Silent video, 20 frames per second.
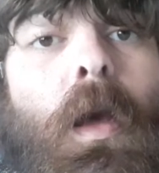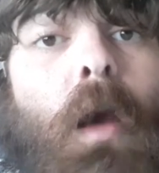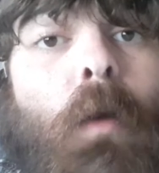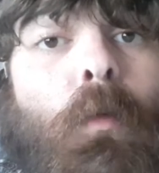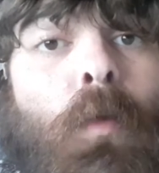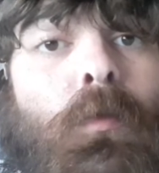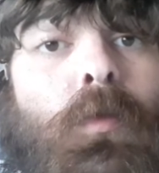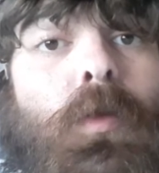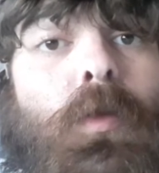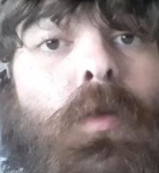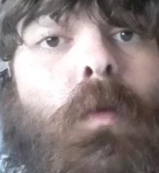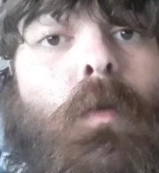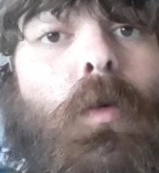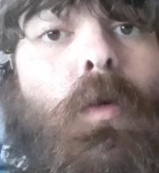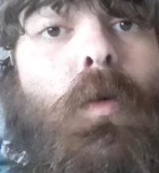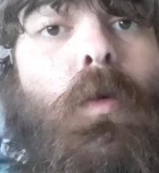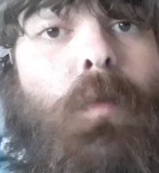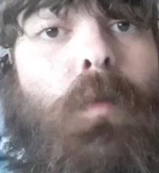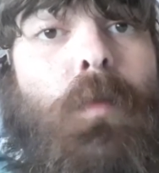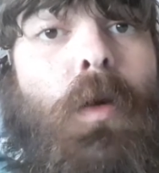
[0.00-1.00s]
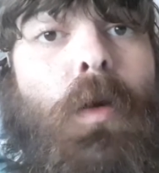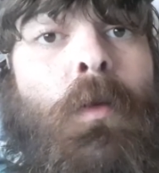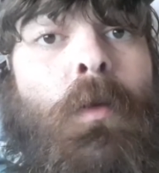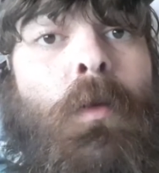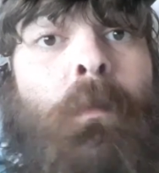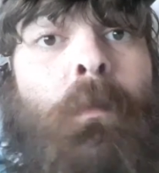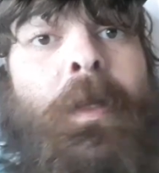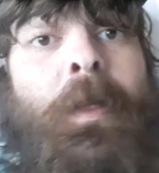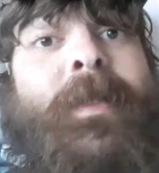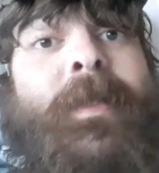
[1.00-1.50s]
want to go home, y'all.
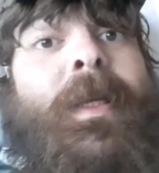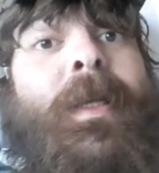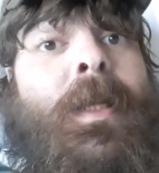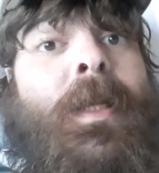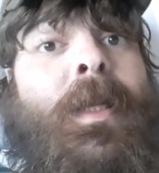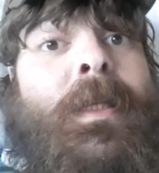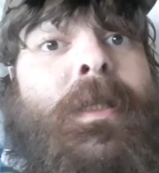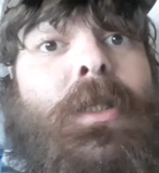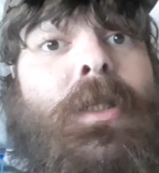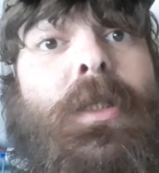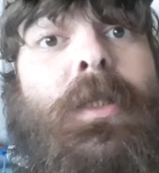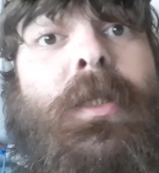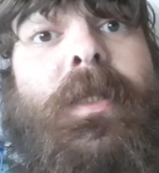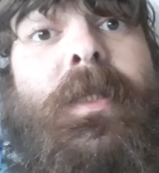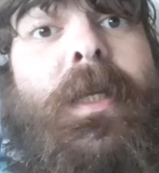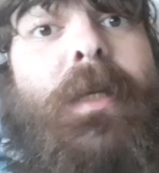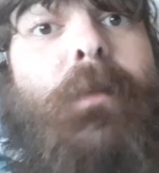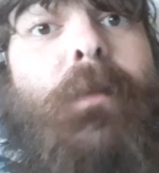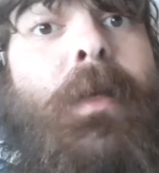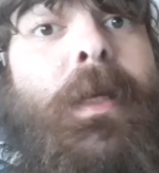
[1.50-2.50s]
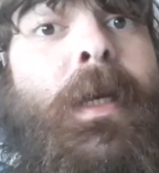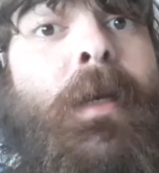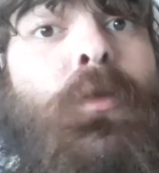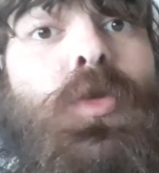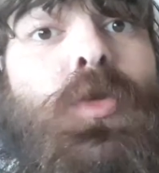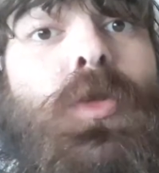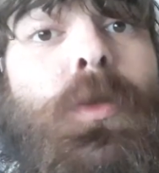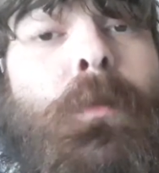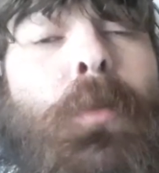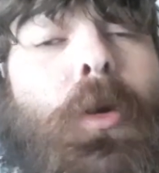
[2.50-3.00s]
Please, at least just sneak me out
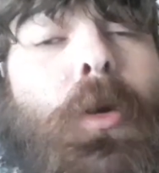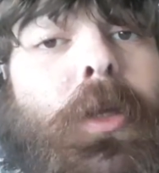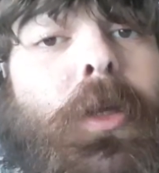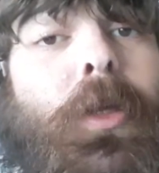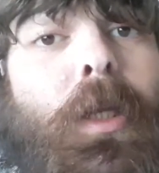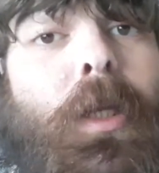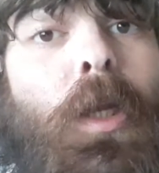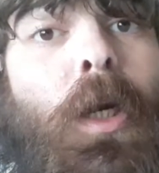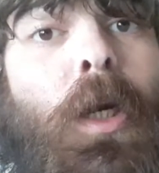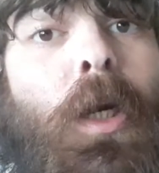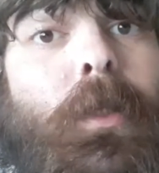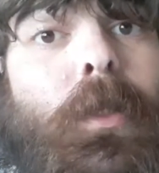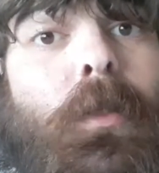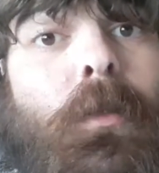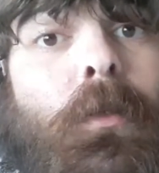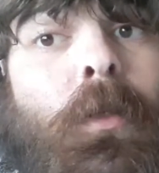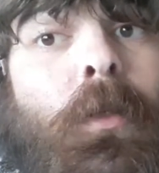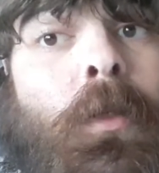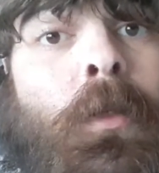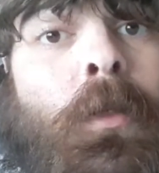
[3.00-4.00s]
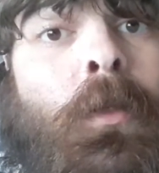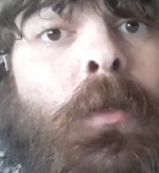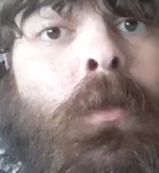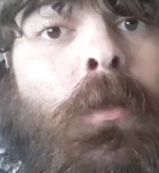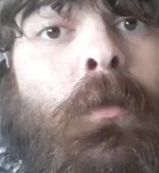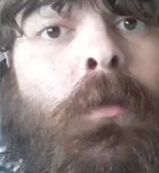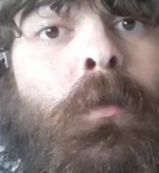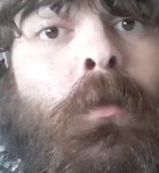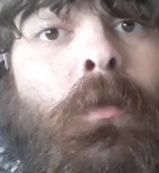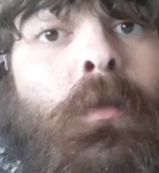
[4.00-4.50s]
to the parking lot.
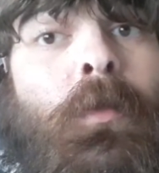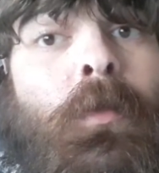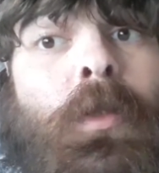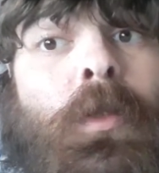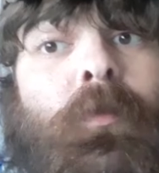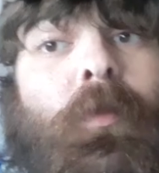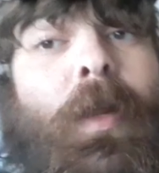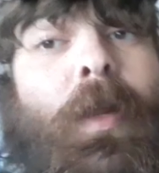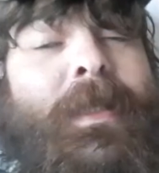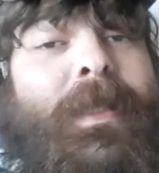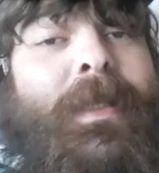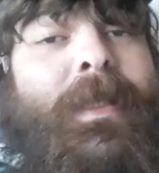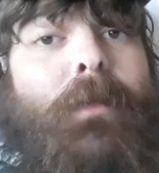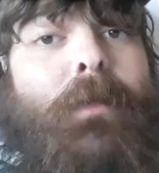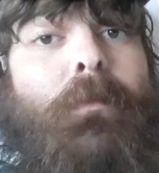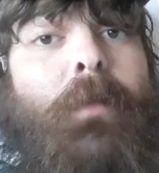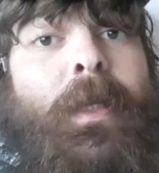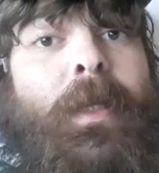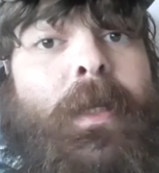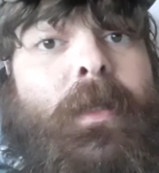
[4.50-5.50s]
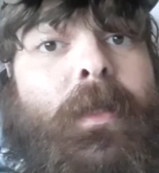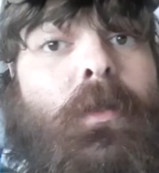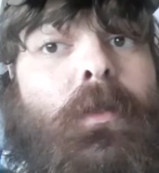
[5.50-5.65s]
Just for like 10 minutes.